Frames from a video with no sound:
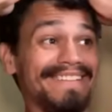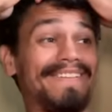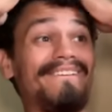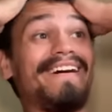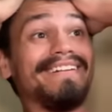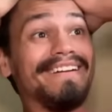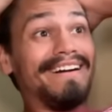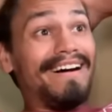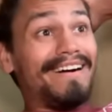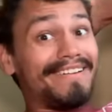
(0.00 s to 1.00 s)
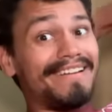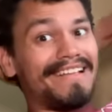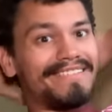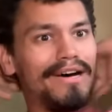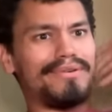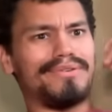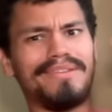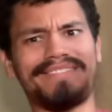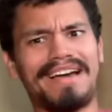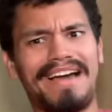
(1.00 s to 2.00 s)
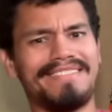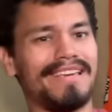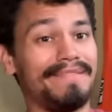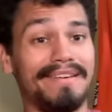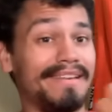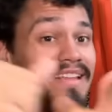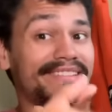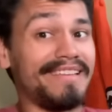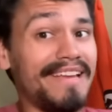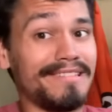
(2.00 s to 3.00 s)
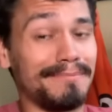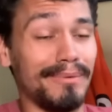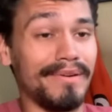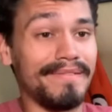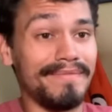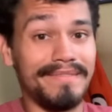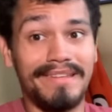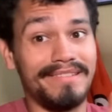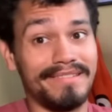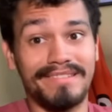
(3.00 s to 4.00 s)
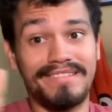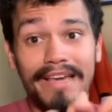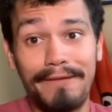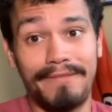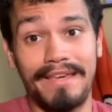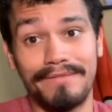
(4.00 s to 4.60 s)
For one, good against Goku. This guy is giving insane support. He's safety and